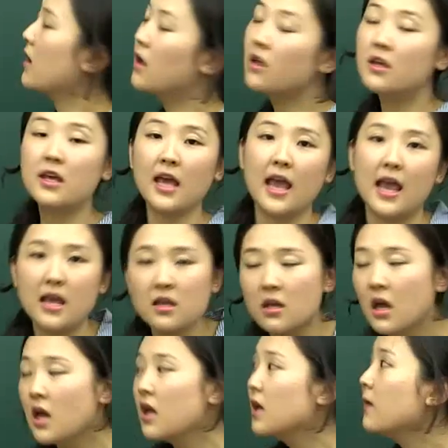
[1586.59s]
Again,
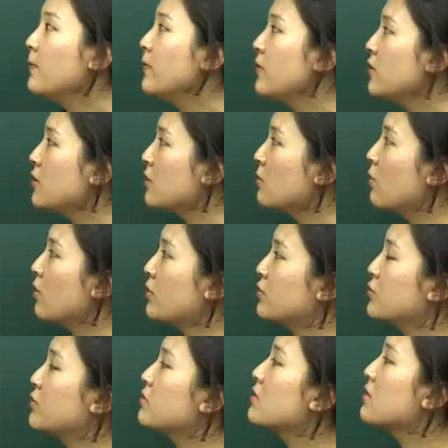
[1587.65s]
if you were
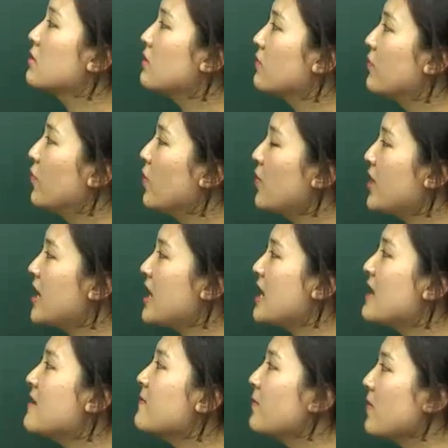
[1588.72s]
to look for the
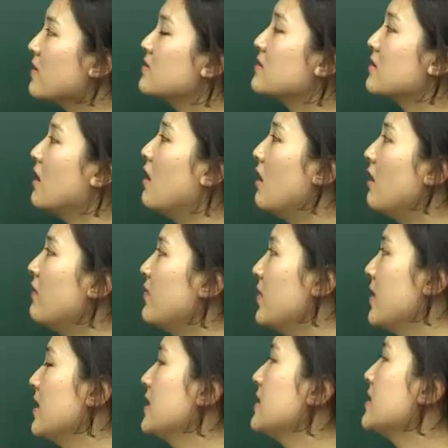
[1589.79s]
inverse of,
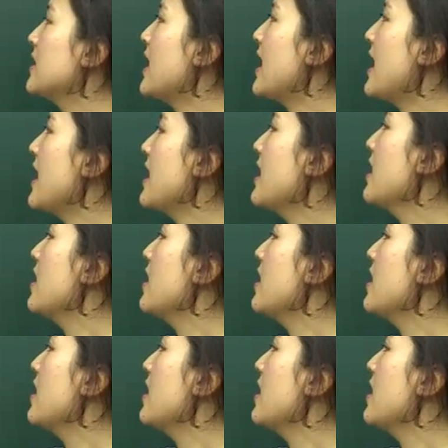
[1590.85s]
say,